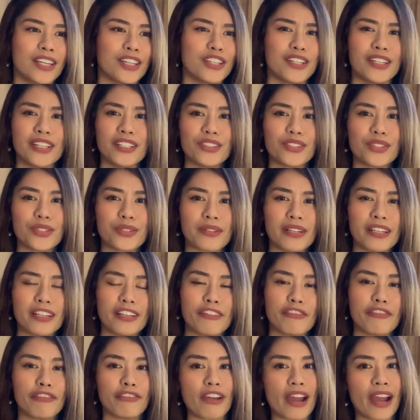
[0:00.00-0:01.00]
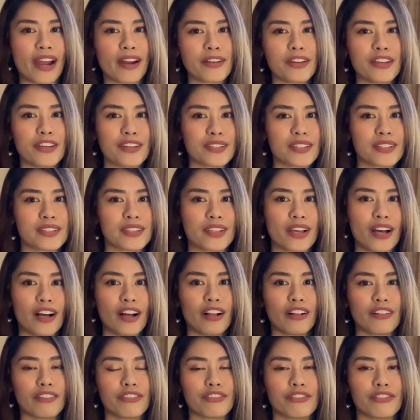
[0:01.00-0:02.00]
you need to really vary
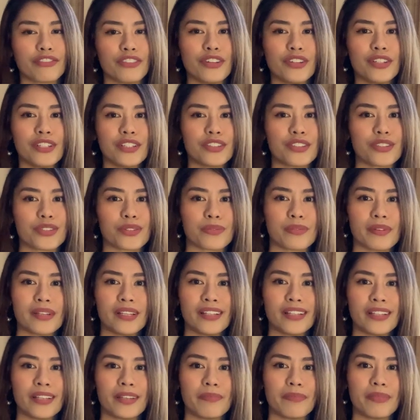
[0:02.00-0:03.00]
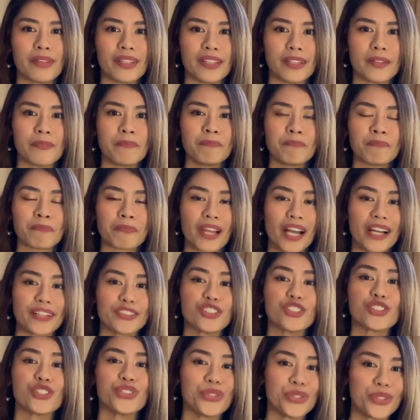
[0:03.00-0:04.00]
yourself. You need to really be
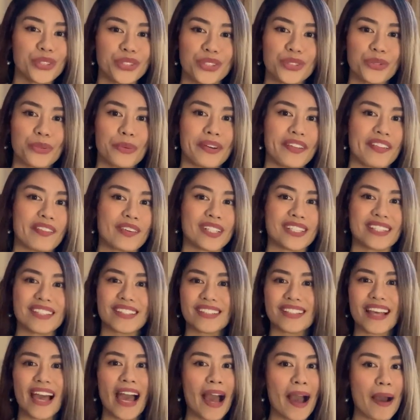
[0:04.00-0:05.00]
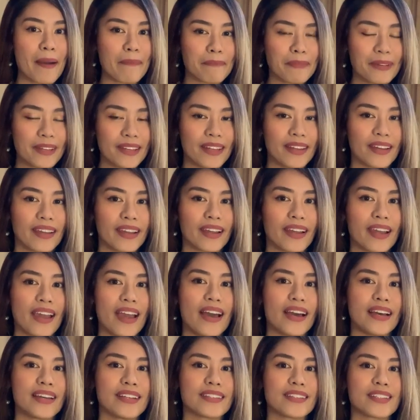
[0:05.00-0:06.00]
attuned with what's happening
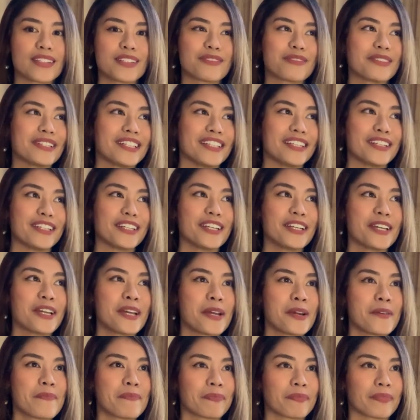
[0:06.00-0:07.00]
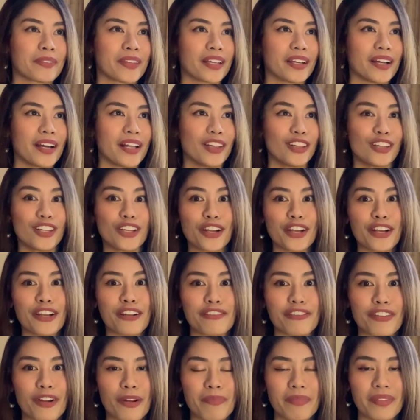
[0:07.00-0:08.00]
and really
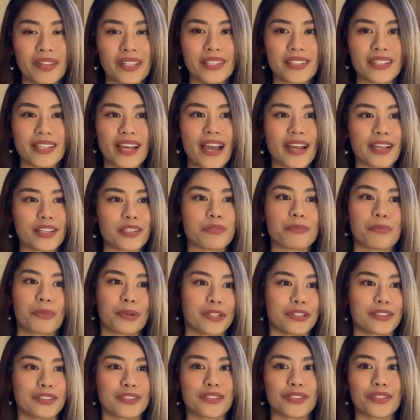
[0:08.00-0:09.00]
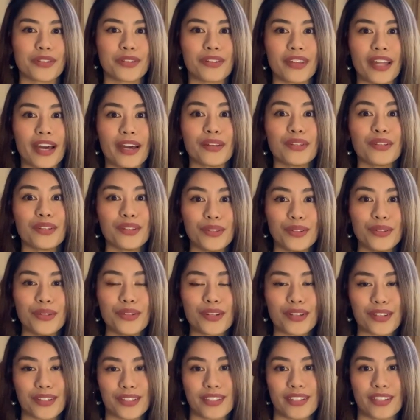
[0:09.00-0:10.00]
learn from these experts so that you
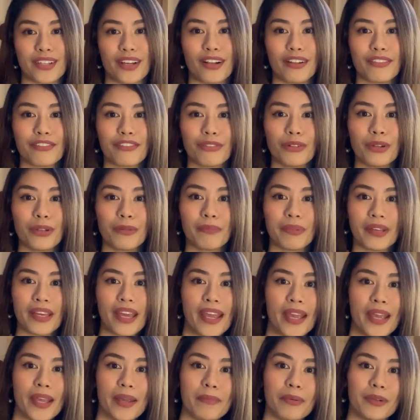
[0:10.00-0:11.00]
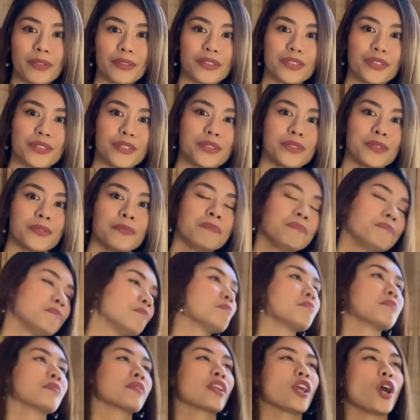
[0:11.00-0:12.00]
yourself will be able to
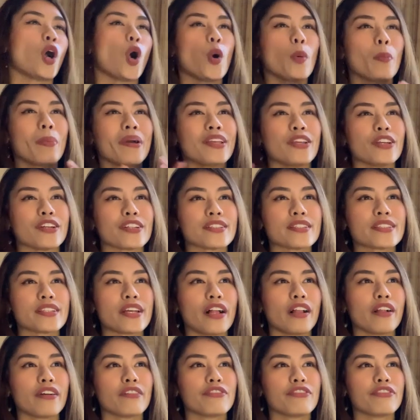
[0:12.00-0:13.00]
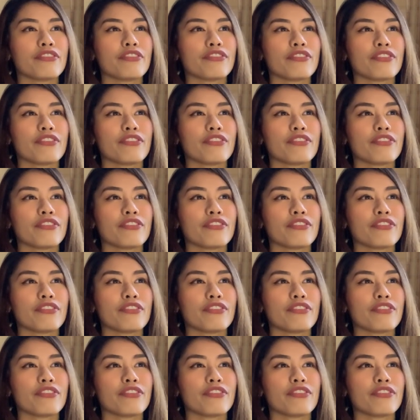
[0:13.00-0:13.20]
open yourself